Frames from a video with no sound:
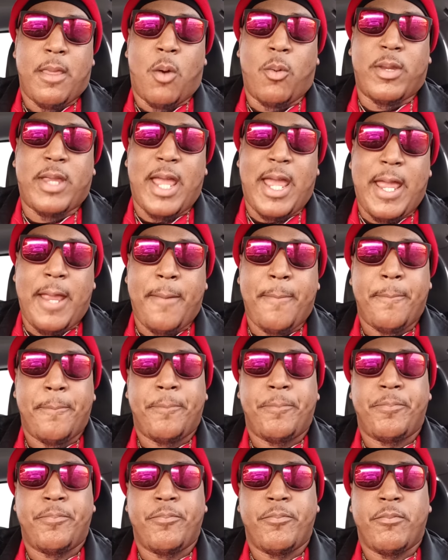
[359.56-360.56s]
Okay?
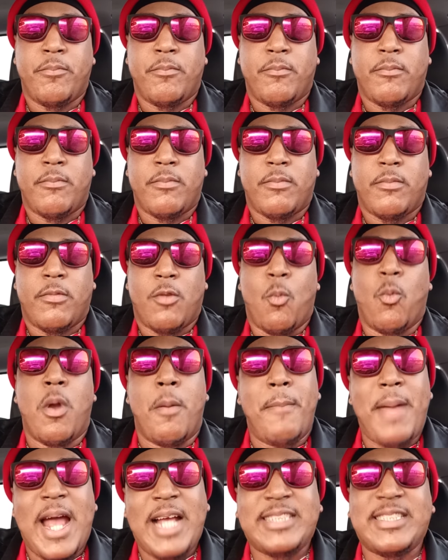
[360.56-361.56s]

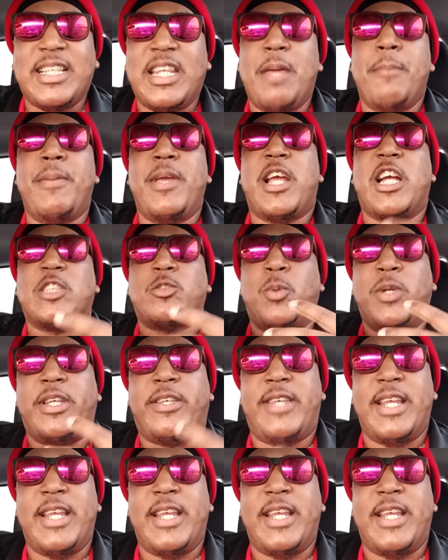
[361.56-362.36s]
We're masculine because we